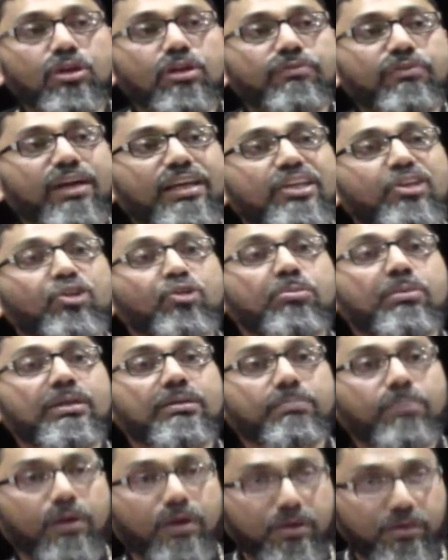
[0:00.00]
of a
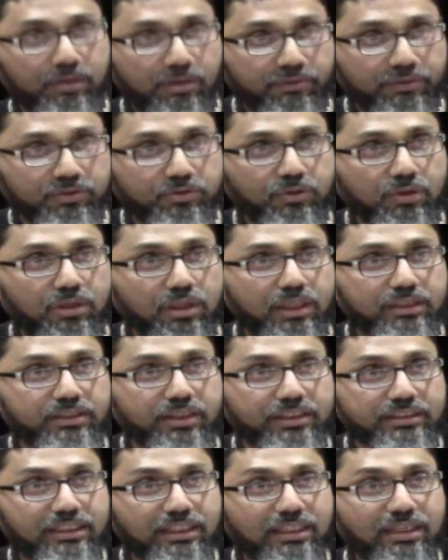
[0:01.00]
human part of
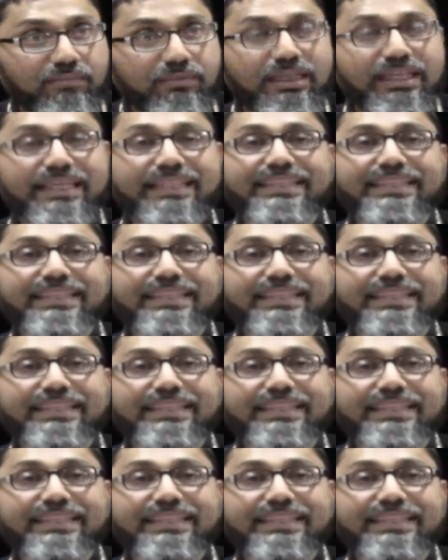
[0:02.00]
Rasulullah